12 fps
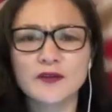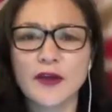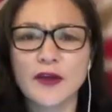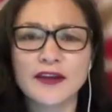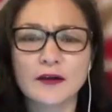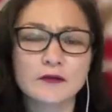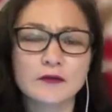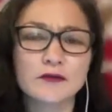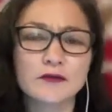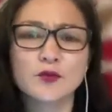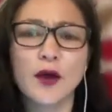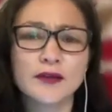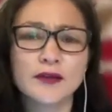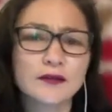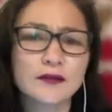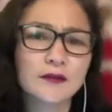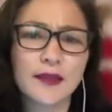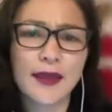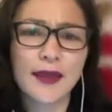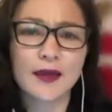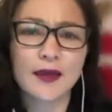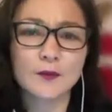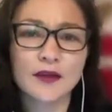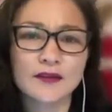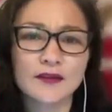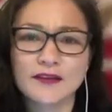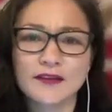right now. One, lamb.